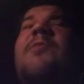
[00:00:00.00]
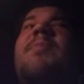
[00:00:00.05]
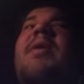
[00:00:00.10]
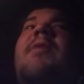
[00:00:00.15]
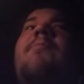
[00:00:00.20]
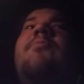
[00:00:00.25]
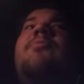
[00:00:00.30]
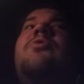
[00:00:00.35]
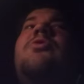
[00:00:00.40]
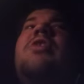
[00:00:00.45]
to
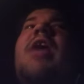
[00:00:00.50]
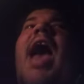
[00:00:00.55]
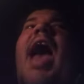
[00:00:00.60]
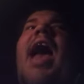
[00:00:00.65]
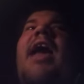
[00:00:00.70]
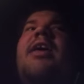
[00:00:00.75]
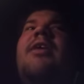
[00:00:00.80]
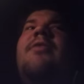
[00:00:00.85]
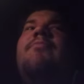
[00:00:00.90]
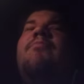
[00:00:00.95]
be
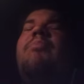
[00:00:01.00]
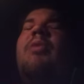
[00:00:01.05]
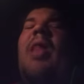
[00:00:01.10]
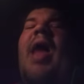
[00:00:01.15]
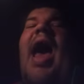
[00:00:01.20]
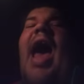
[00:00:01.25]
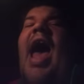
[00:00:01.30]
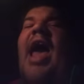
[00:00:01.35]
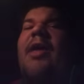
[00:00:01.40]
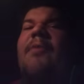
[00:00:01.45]
Jack
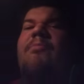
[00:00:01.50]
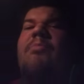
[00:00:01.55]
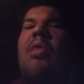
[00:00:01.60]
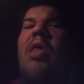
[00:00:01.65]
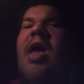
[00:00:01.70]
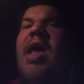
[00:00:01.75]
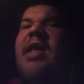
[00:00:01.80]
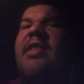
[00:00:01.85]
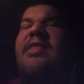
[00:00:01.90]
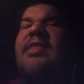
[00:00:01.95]
Black
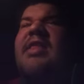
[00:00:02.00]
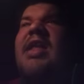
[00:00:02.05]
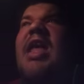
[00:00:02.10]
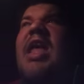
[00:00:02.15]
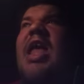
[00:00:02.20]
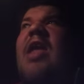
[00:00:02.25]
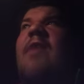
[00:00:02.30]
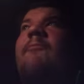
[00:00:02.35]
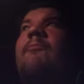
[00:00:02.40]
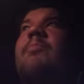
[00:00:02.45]
playing
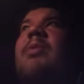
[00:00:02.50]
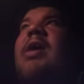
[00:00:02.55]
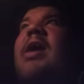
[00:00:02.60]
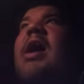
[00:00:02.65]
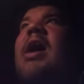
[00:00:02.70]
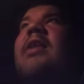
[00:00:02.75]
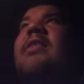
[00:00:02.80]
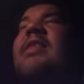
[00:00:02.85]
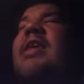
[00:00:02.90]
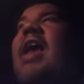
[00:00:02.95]
Steve
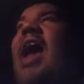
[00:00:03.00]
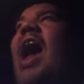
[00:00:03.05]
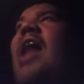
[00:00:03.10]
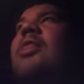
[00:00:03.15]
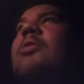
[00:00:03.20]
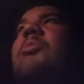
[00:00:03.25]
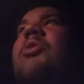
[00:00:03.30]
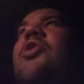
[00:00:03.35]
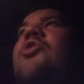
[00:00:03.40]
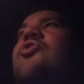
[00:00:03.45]
because he
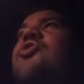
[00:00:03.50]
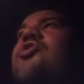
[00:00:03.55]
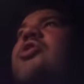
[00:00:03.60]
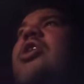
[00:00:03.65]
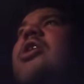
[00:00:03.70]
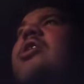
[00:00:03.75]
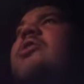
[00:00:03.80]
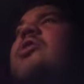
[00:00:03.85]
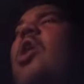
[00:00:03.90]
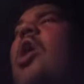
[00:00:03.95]
had the blue
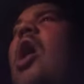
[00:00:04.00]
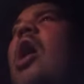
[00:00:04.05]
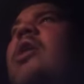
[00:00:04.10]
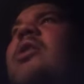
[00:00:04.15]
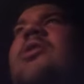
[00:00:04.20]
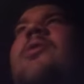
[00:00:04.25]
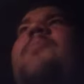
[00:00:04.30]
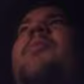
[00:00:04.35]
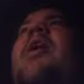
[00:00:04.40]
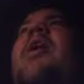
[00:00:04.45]
shirt on in the